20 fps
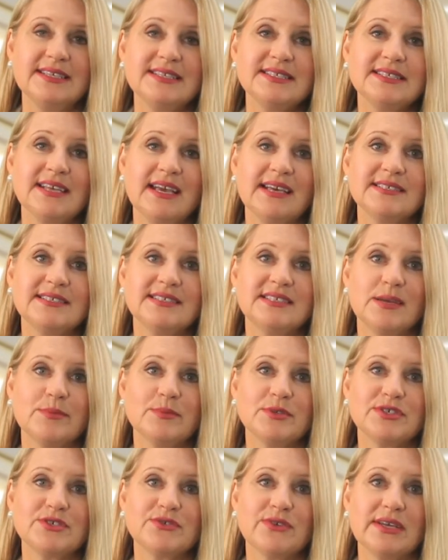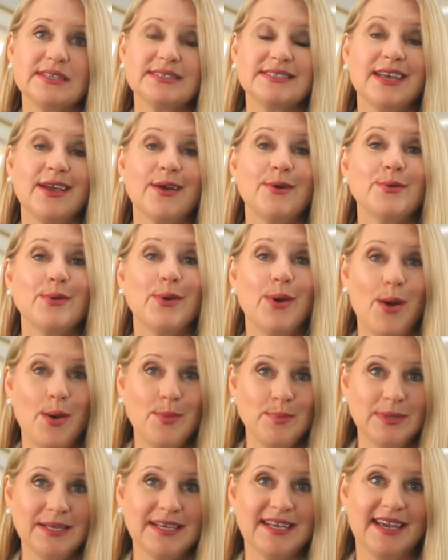This case demonstrates how
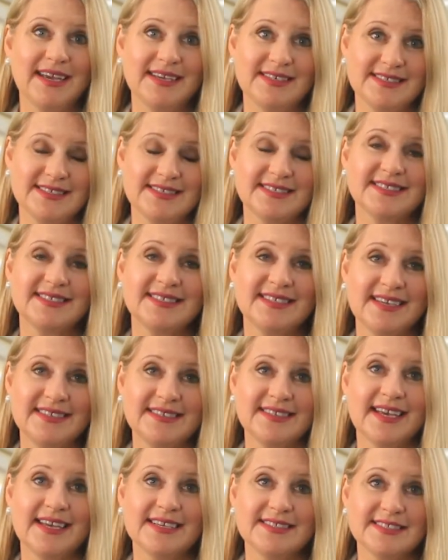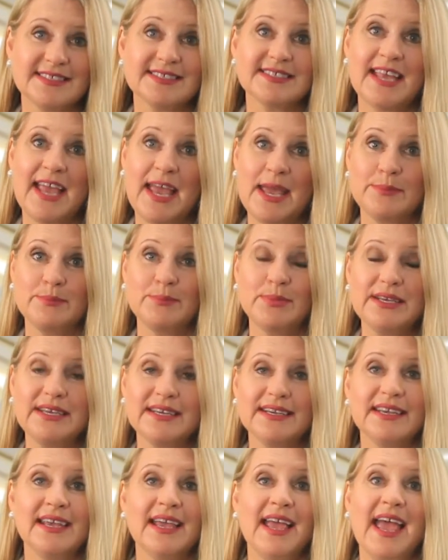complicated estate cases can
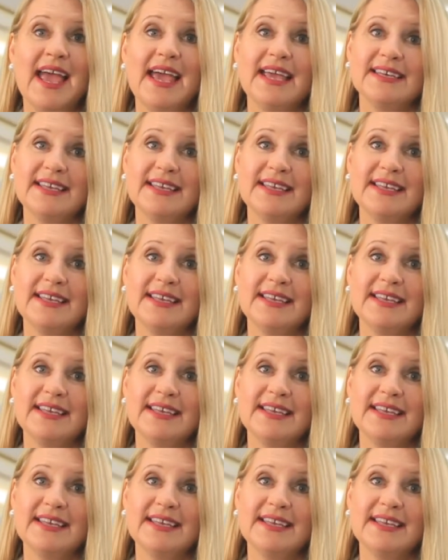be,